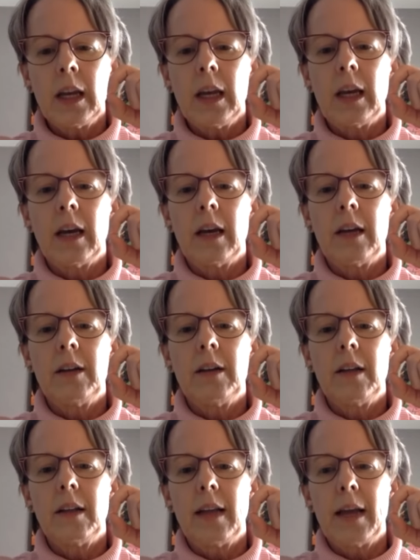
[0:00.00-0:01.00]
and
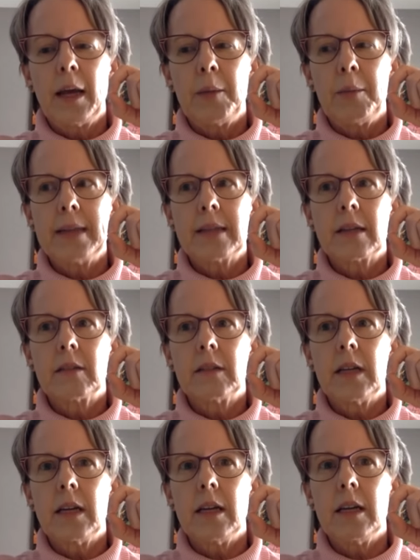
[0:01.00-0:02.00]
they
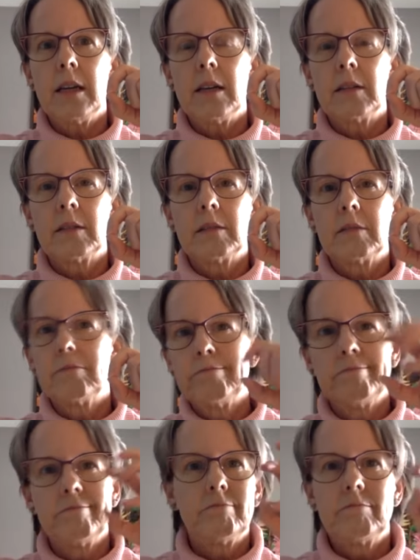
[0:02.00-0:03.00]
basically
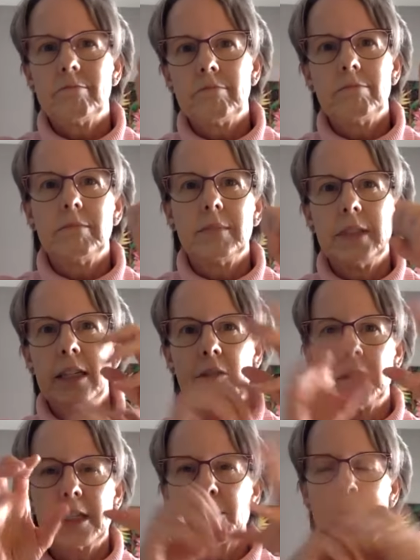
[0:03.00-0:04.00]
you
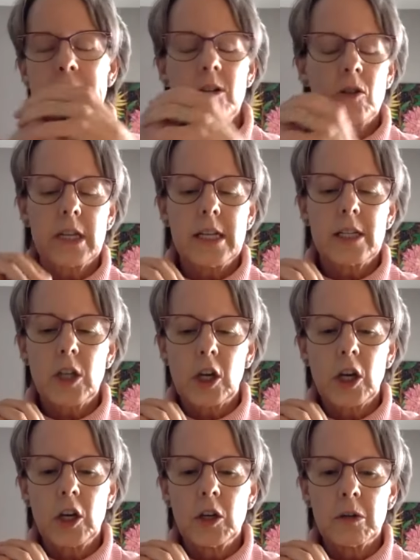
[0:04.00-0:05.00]
know dismantle these
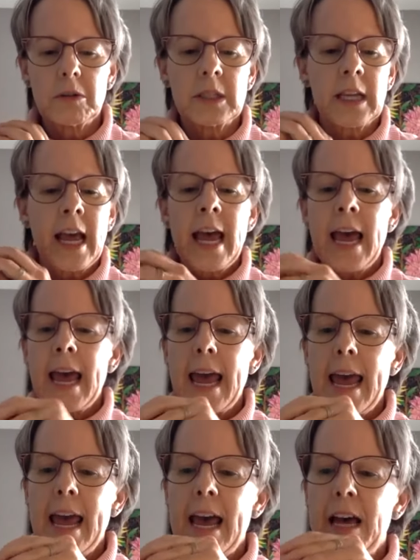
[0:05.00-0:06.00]
cocoons
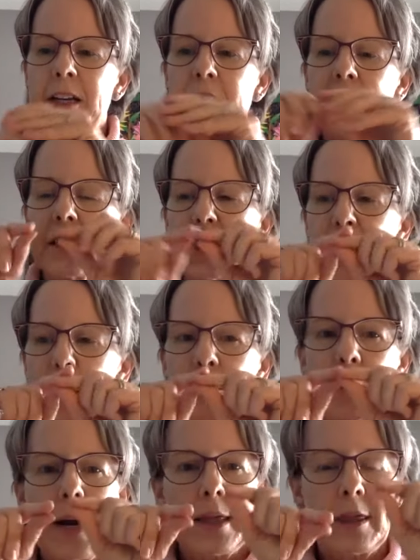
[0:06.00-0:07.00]
and
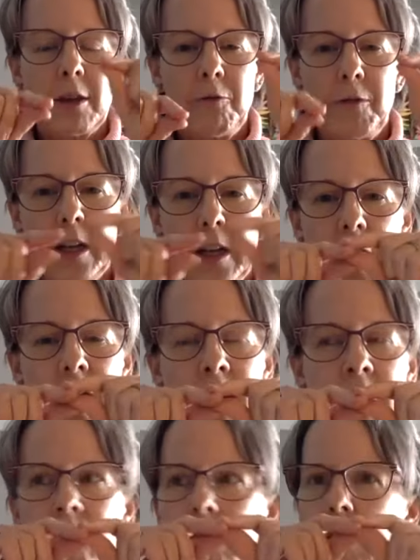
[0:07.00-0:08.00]
separate the fill
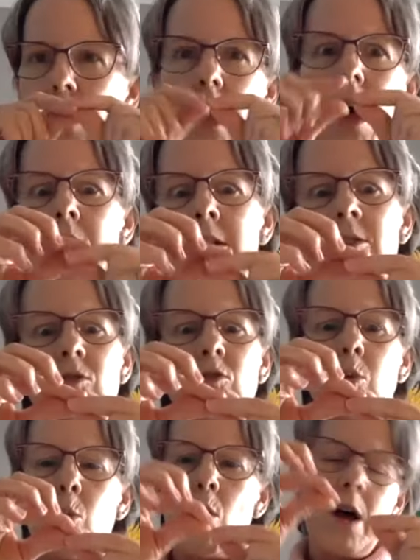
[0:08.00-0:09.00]
un
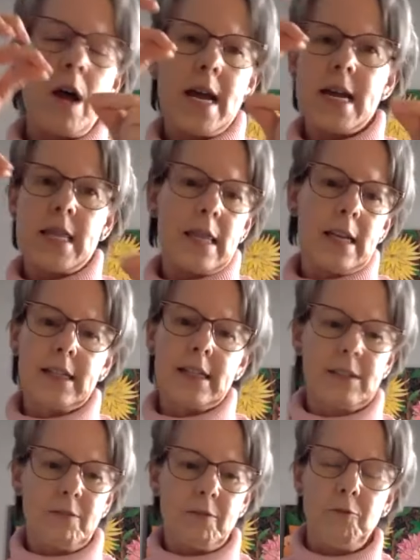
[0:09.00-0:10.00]
untwine
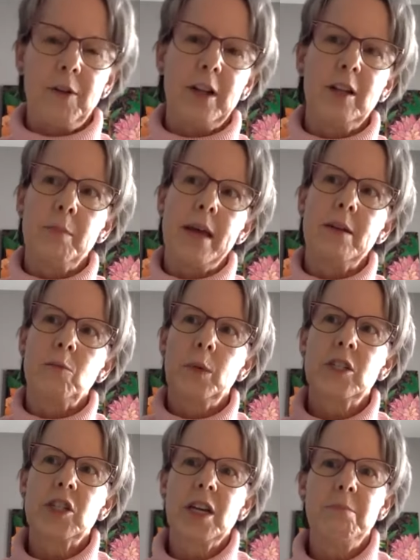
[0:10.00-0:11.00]
this filament
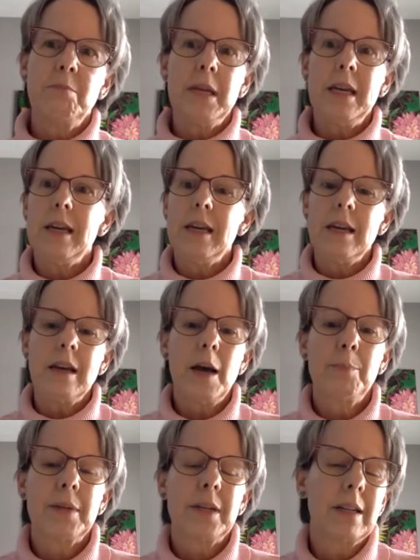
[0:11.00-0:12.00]
which can be
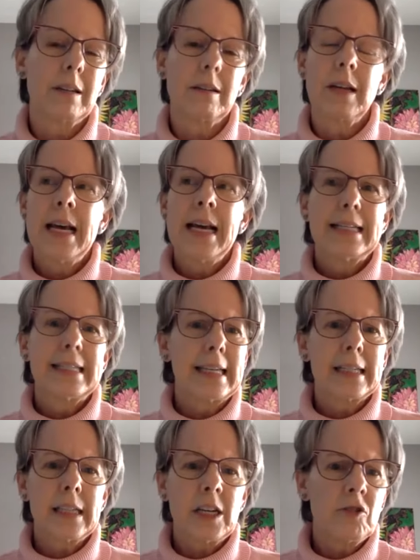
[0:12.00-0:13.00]
up to
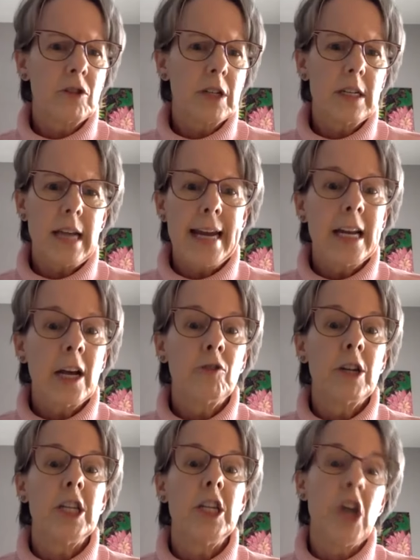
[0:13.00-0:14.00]
600
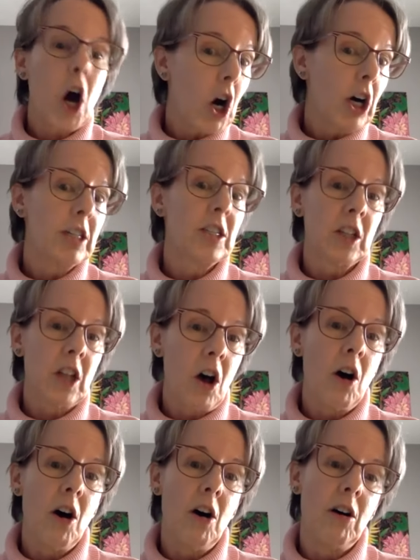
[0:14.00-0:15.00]
800 yards
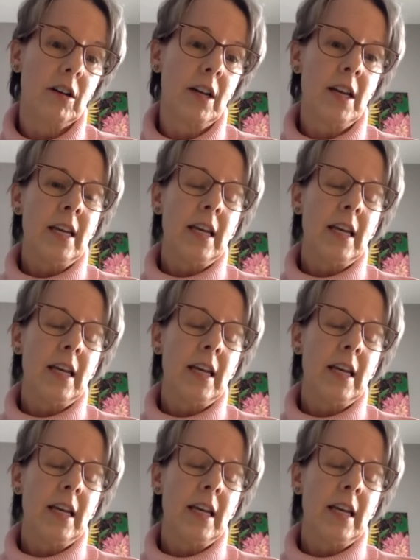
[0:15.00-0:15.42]
long